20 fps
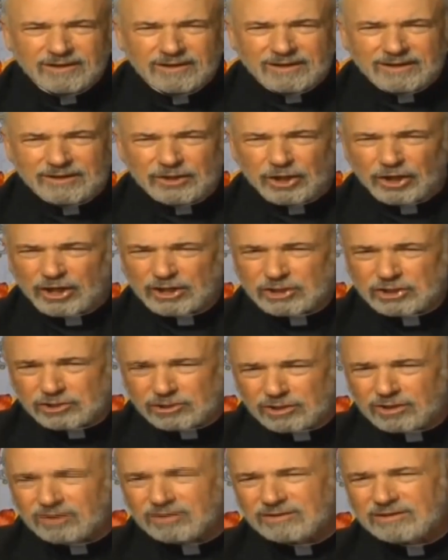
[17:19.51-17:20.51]
There is
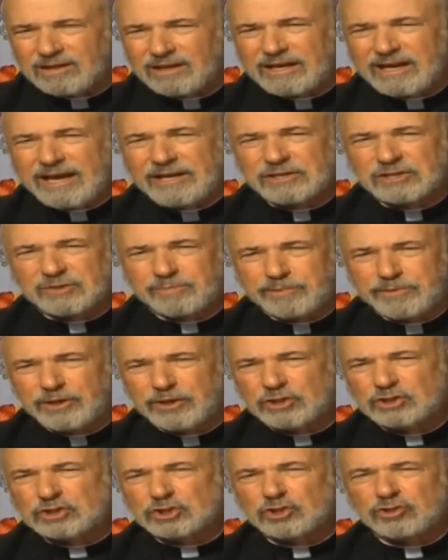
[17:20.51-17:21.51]
certainly a
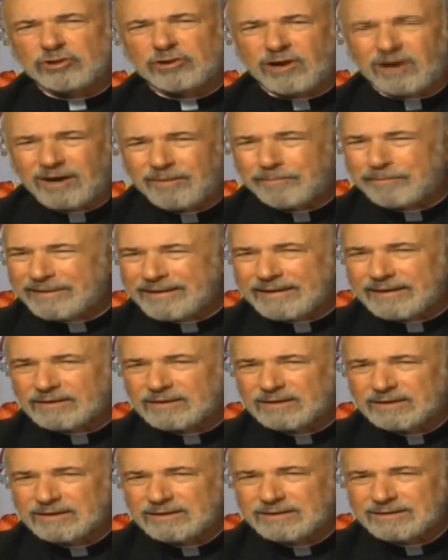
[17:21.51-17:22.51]
spiritual combat
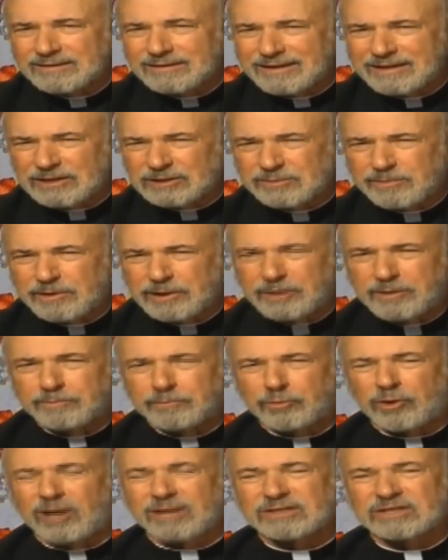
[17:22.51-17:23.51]
that has been in
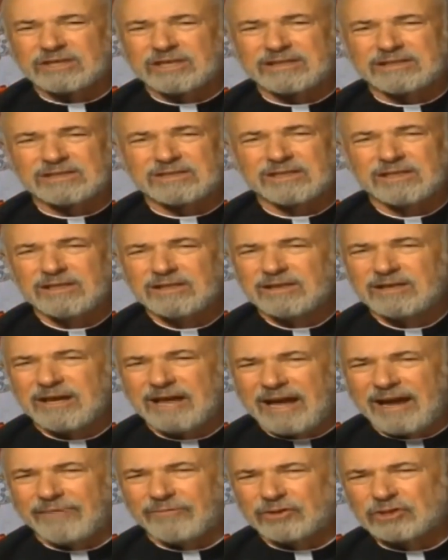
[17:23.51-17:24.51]
process
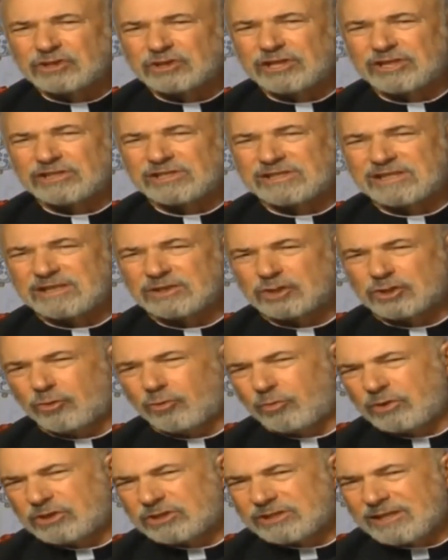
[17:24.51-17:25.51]
ever since then. So
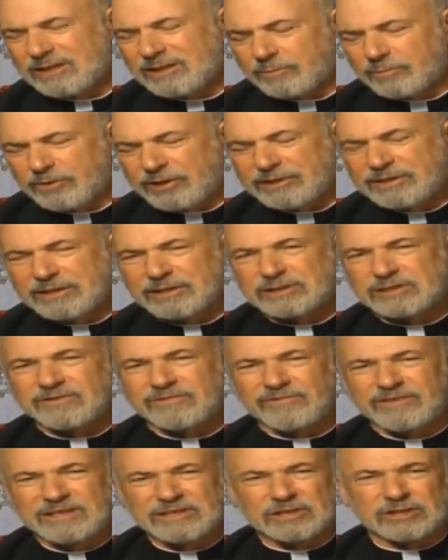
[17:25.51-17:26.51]
we celebrate this
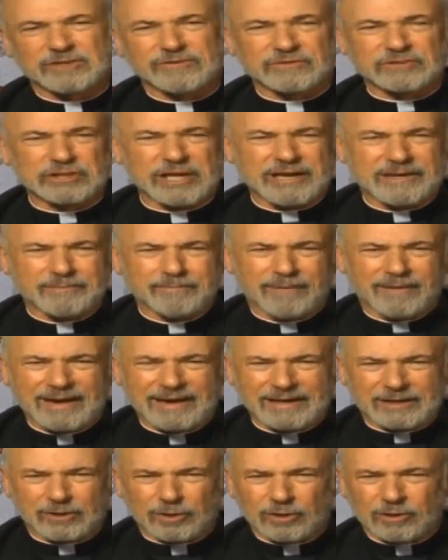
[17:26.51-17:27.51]
feast of Saint
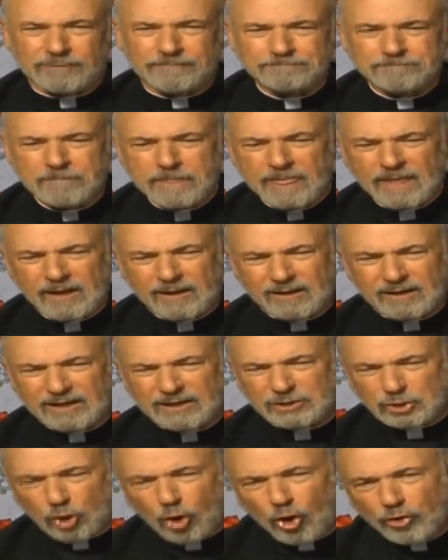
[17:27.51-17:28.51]
Michael.
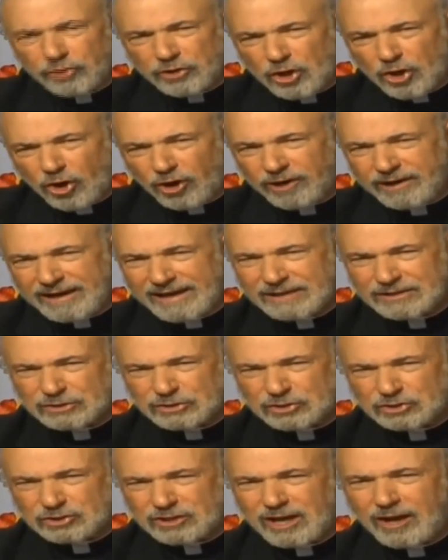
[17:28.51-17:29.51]
It's all the
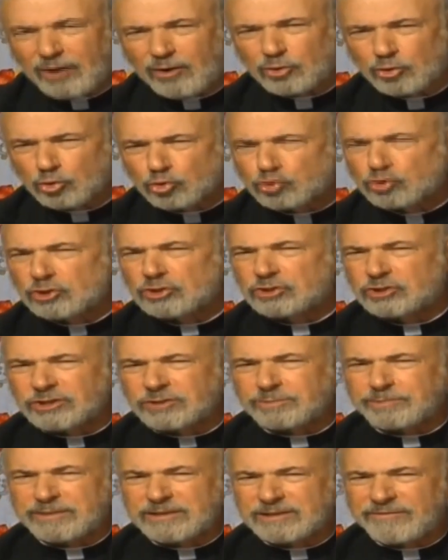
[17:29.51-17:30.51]
archangels now. It used to
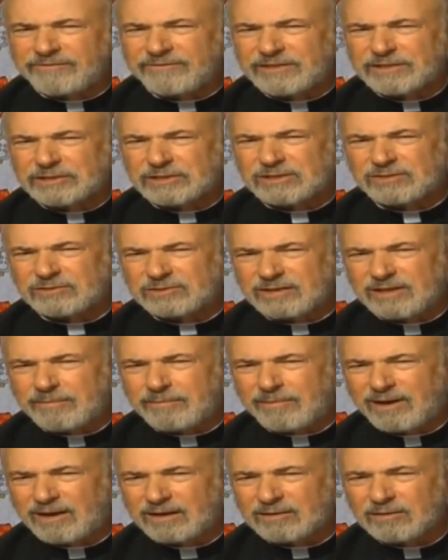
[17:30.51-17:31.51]
just be the feast of Saint
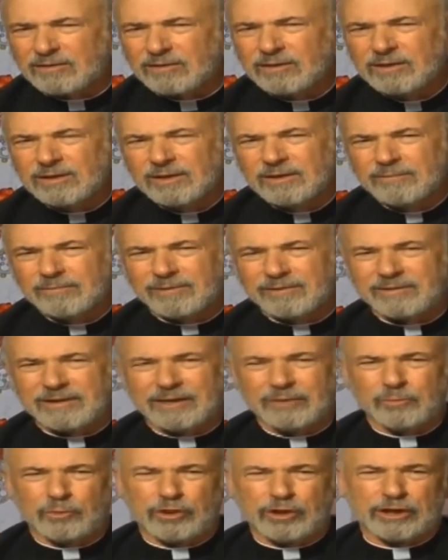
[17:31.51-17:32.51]
Michael, but
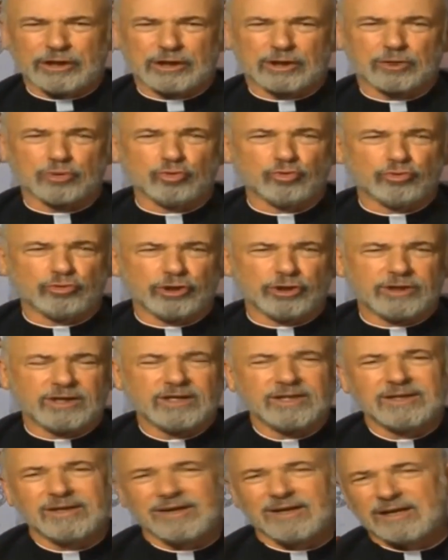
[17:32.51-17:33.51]
then we included
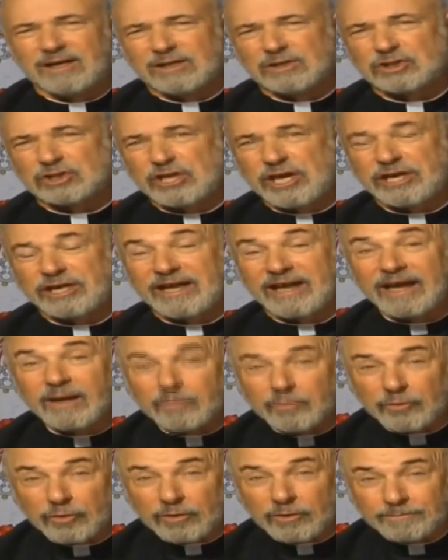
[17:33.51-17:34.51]
Saint
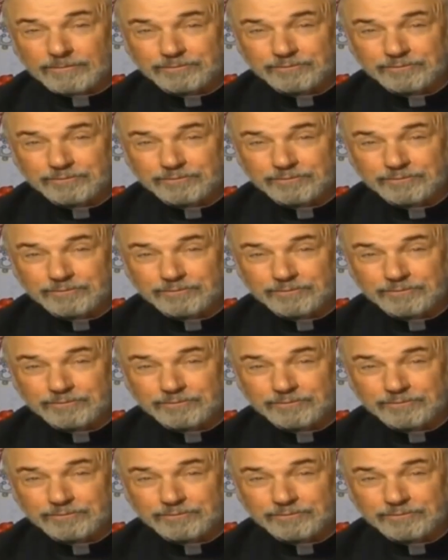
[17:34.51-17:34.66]
Gabriel.